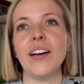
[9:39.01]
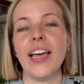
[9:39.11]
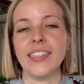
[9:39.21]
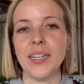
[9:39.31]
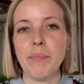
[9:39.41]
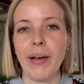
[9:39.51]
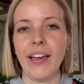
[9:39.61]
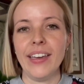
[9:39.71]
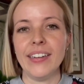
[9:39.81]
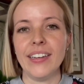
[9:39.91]
ended up
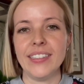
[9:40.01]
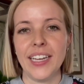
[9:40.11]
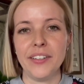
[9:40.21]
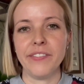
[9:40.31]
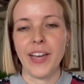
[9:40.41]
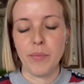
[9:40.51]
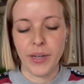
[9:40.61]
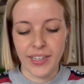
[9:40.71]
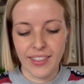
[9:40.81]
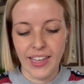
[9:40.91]
buying a ton of
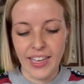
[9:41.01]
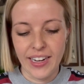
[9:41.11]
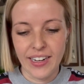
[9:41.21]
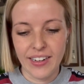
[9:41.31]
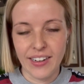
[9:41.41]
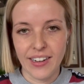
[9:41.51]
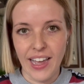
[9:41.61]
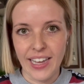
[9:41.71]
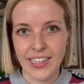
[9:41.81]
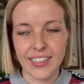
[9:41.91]
fabric that
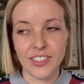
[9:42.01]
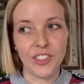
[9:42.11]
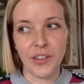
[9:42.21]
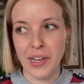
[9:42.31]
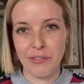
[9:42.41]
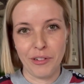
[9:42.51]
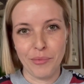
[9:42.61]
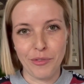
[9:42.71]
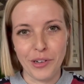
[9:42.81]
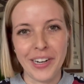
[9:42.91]
I don't have
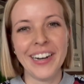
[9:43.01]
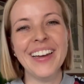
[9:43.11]
room for.